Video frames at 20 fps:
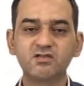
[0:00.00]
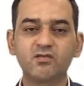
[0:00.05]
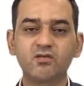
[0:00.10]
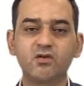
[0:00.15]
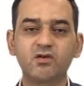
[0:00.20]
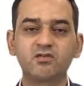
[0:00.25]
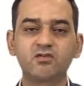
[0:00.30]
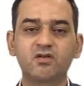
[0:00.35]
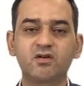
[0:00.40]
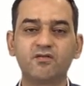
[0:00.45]

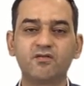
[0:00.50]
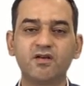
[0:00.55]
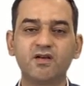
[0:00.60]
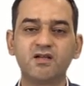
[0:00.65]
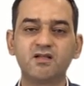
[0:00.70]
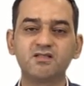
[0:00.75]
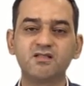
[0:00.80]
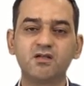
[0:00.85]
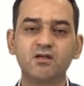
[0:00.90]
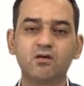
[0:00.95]
for
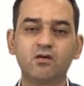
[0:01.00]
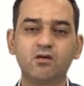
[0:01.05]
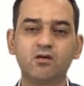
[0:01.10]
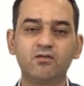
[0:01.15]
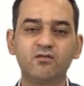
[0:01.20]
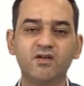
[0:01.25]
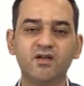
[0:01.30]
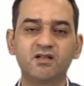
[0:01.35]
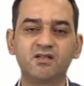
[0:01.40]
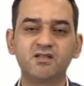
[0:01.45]
traversing all
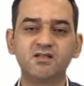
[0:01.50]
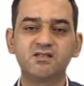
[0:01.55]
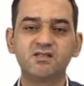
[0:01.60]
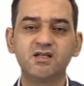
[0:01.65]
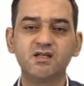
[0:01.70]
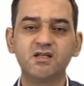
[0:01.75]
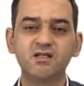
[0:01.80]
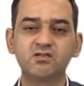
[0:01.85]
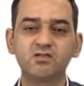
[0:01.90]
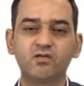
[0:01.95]

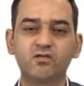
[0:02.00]
vertices